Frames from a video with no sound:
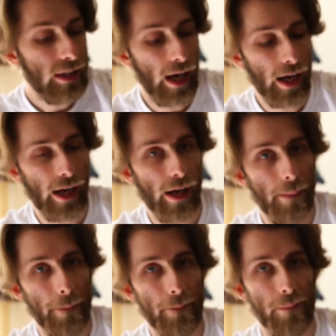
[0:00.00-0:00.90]

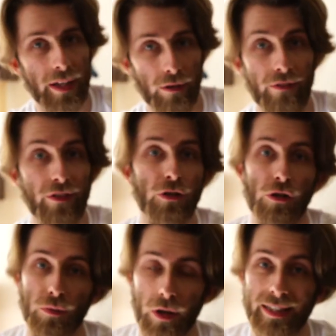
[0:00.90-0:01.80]
But there were a few
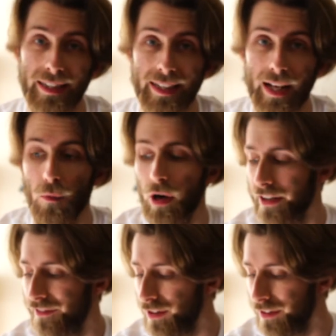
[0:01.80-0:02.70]
shots where I did need that
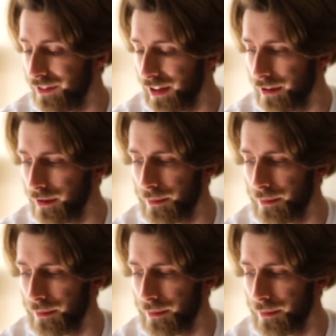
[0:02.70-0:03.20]
wider field of view.